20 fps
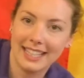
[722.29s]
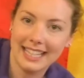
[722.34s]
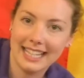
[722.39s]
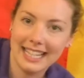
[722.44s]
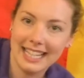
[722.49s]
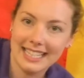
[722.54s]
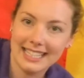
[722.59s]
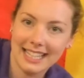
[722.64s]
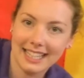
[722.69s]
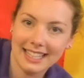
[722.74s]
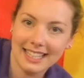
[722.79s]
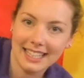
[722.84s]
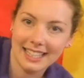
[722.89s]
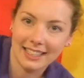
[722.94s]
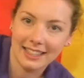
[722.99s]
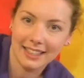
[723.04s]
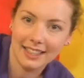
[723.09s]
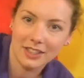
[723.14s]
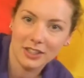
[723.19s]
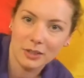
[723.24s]
It's a
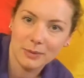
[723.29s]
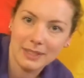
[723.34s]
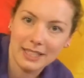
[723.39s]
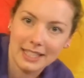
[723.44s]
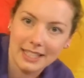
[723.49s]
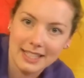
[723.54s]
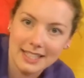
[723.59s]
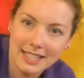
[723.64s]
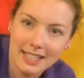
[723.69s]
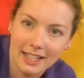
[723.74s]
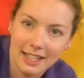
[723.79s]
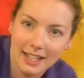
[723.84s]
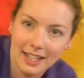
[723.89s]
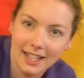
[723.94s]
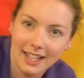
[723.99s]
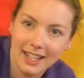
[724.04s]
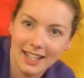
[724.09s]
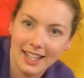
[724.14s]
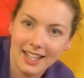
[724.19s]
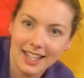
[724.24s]
little, I don't know if you can see it,
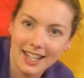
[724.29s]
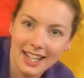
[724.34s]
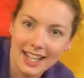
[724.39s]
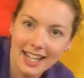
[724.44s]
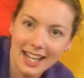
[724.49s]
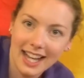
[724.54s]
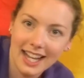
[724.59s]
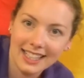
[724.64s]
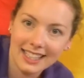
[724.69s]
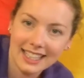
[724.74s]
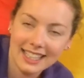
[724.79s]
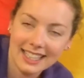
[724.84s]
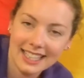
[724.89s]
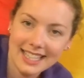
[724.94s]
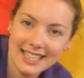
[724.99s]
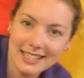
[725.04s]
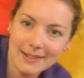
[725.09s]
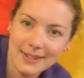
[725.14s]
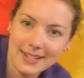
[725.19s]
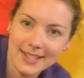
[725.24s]
a little
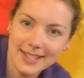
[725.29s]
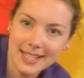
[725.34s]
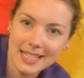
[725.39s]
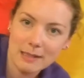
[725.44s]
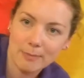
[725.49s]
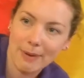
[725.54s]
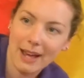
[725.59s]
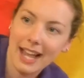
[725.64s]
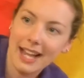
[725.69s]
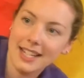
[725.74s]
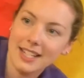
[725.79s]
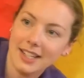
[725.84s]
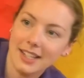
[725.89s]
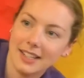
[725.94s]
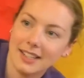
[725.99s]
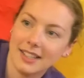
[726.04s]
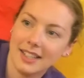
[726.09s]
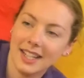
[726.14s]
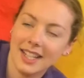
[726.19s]
incy spider,